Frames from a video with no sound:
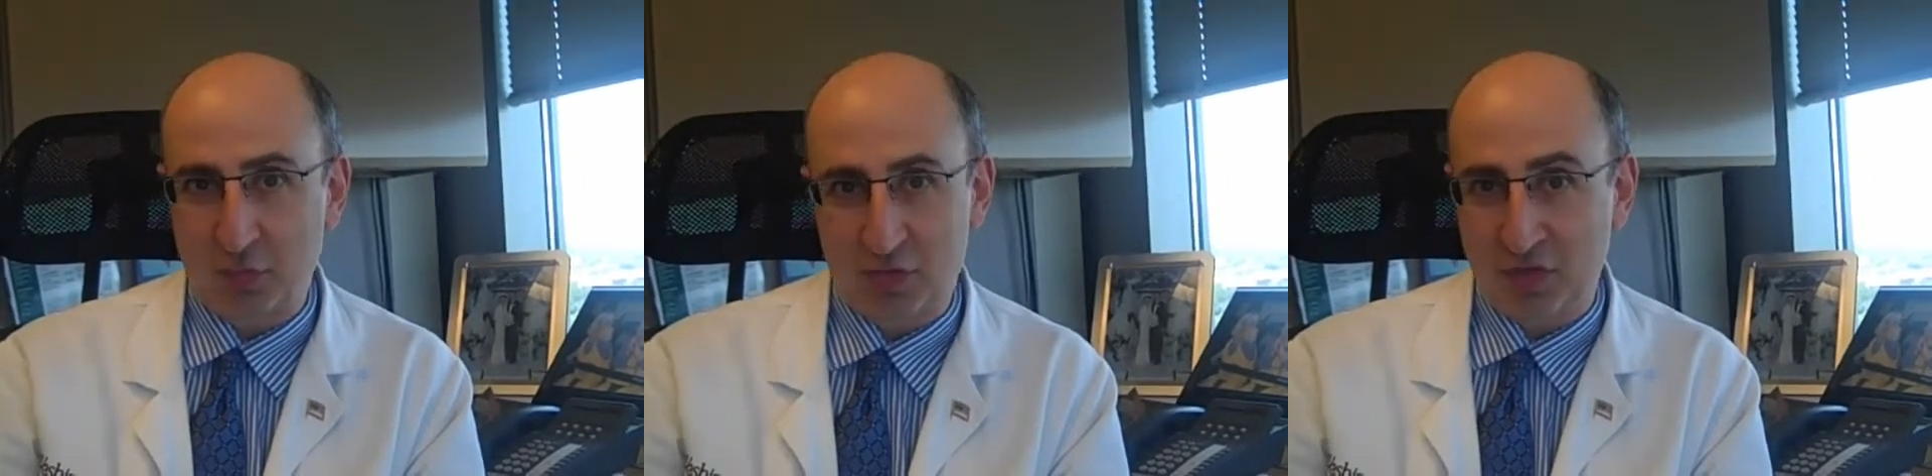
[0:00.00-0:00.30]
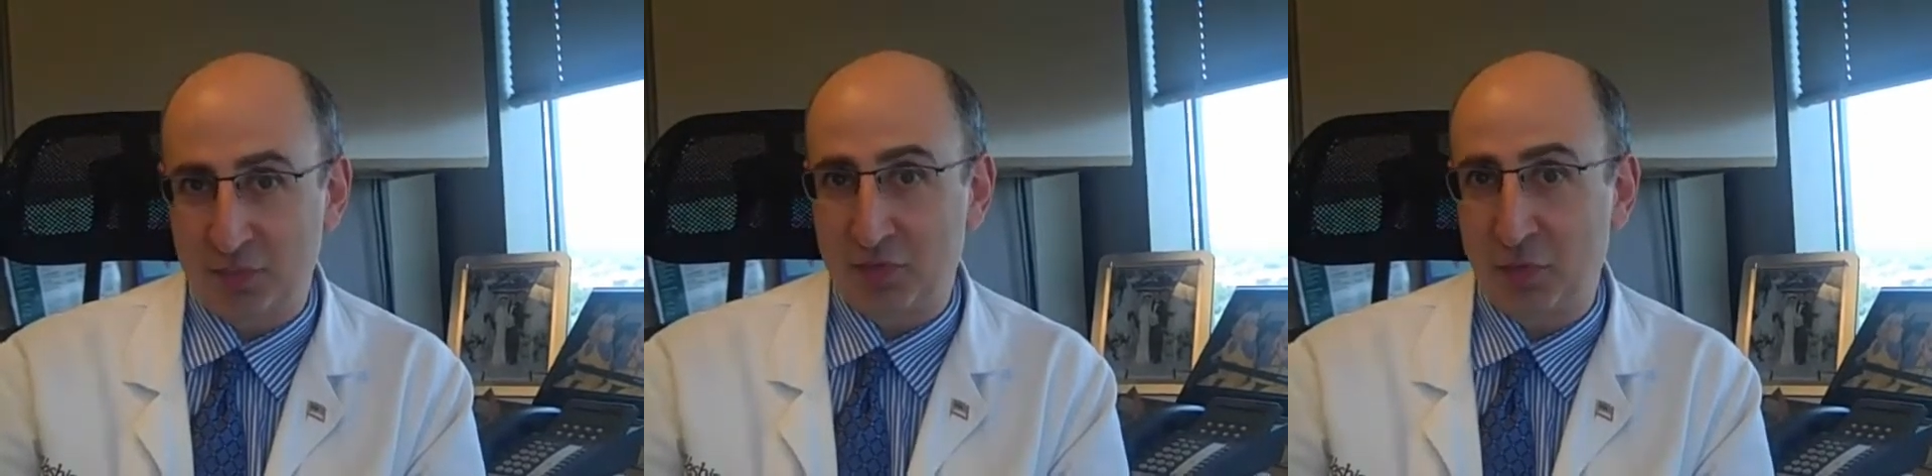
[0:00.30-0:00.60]
which
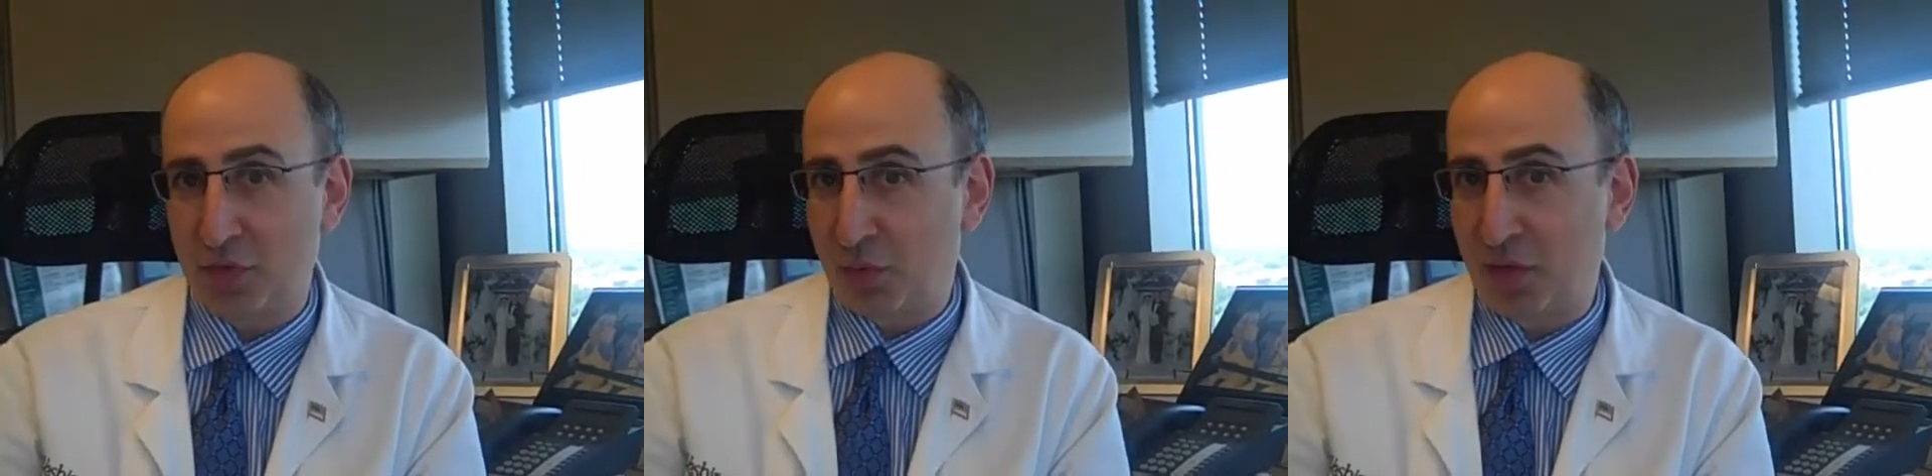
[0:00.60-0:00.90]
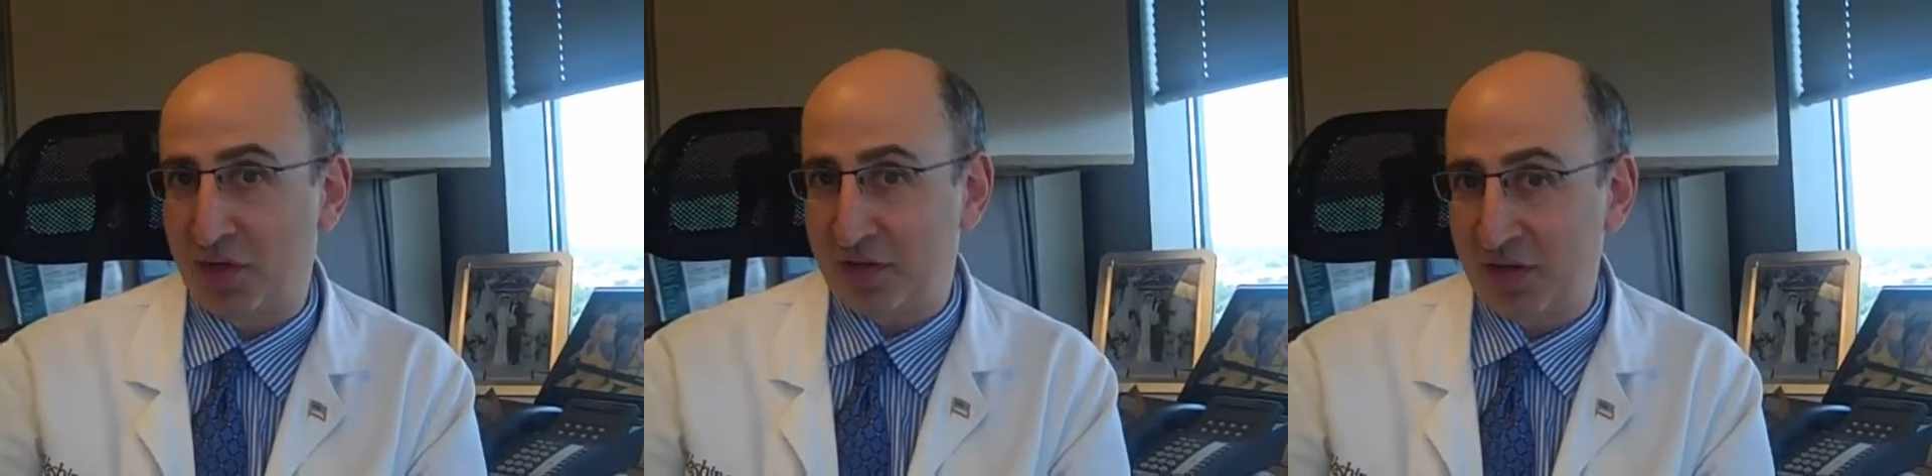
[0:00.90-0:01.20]
seem to work
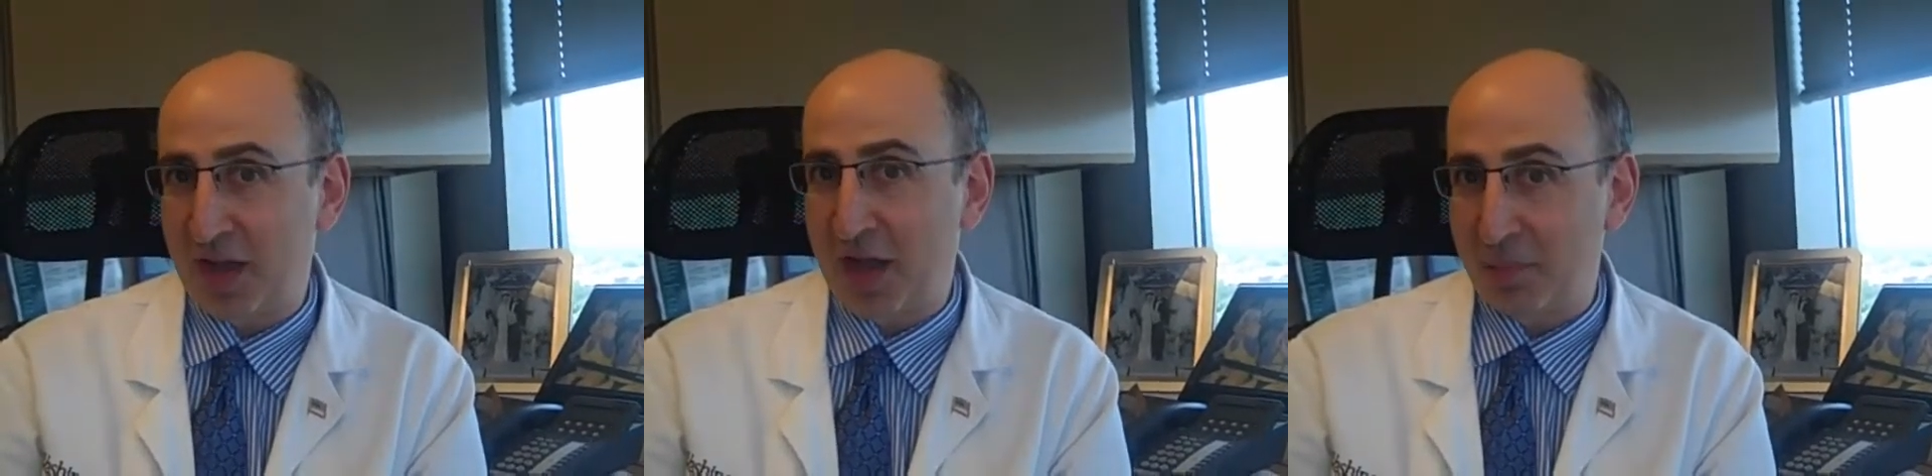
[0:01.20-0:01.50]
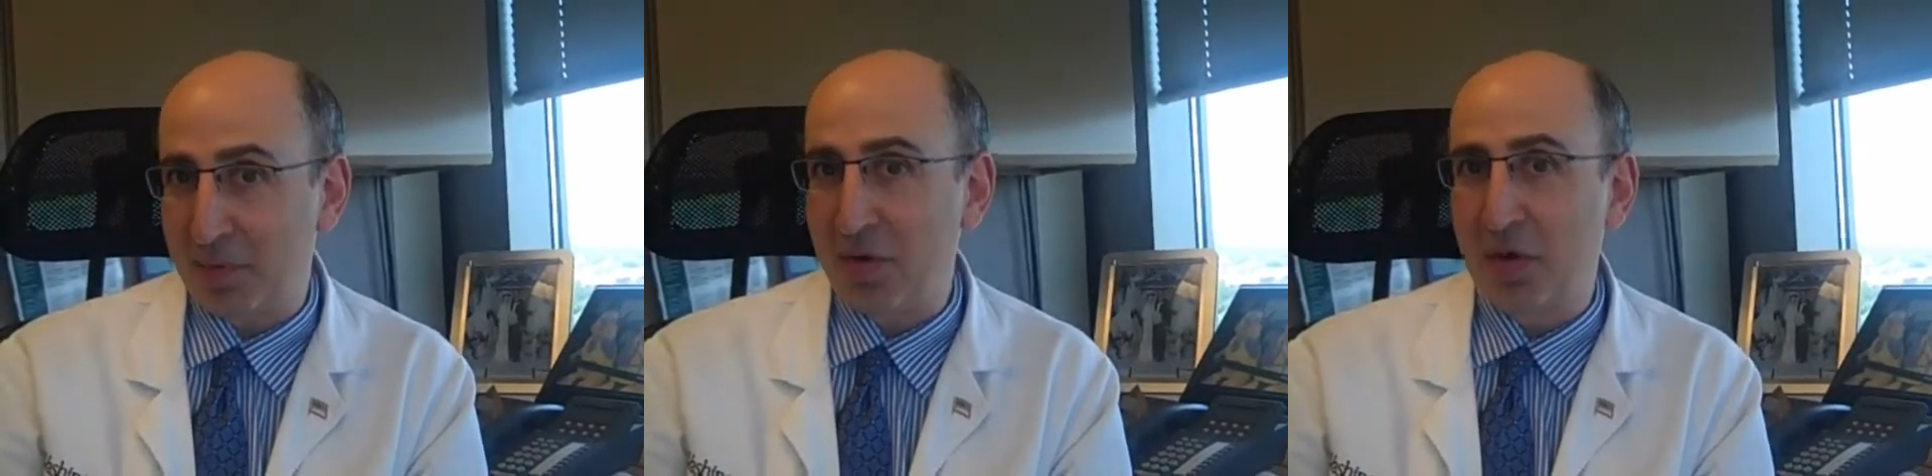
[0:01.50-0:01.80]
well in the
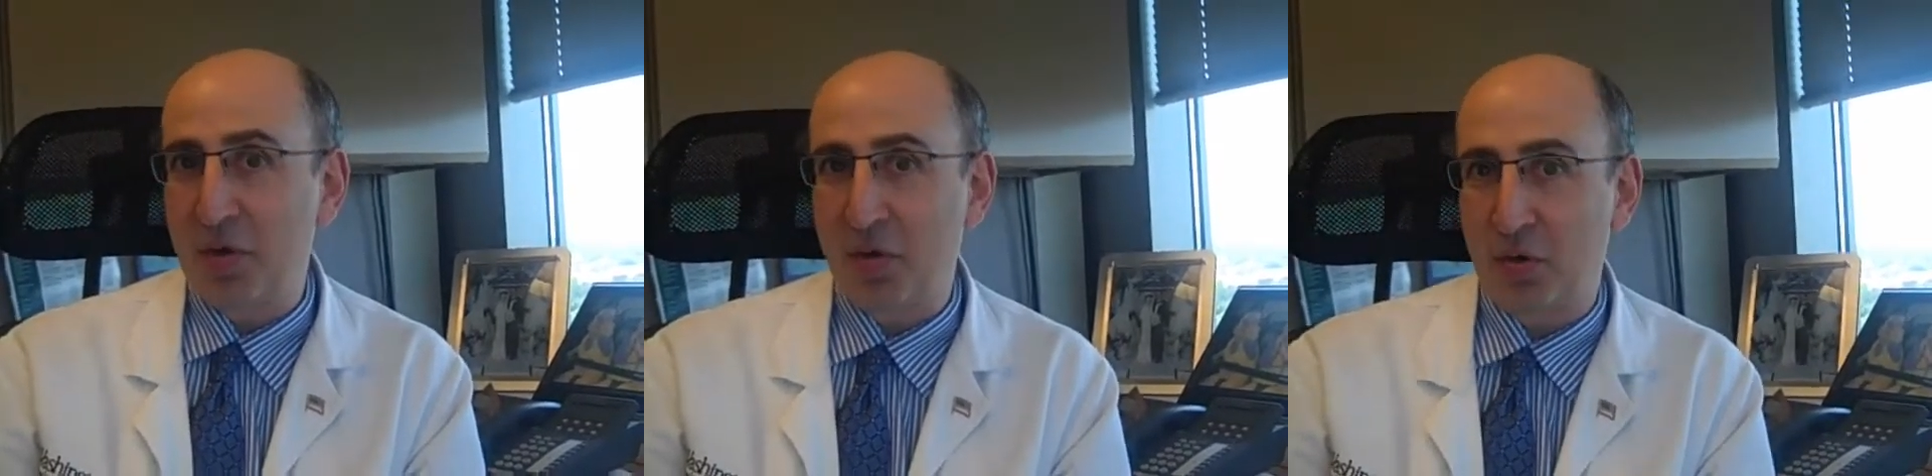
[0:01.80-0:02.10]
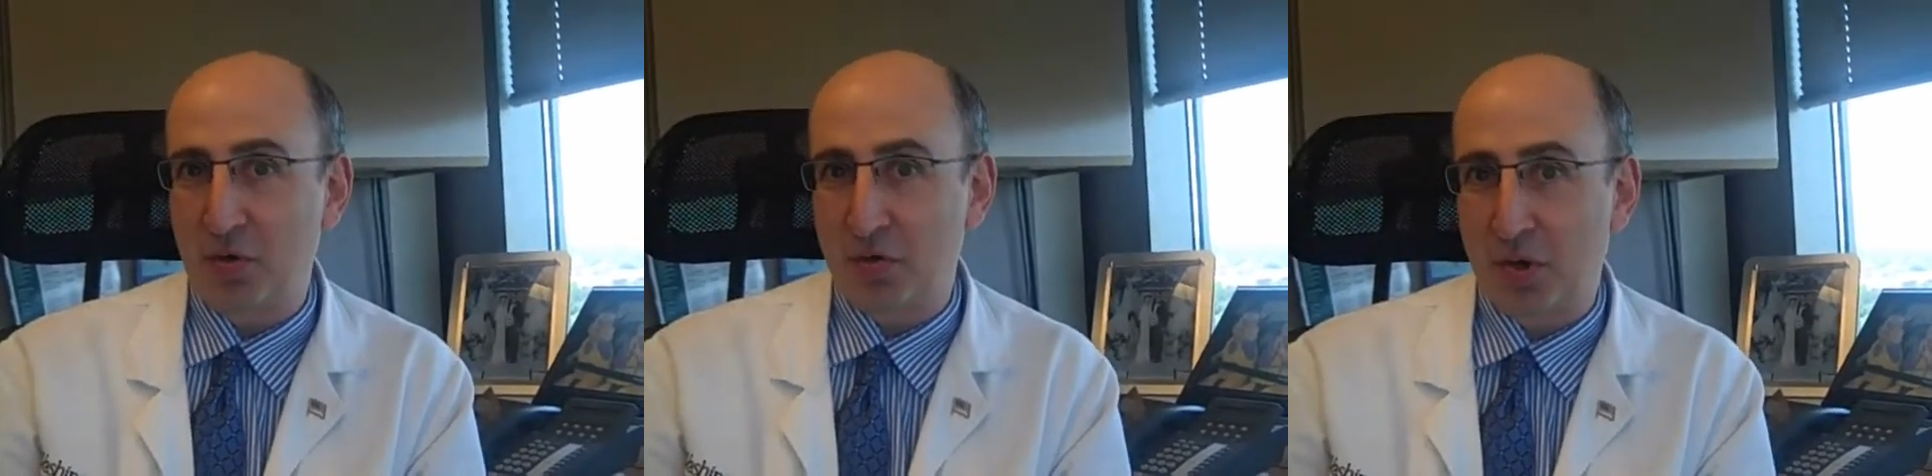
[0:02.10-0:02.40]
lab, hold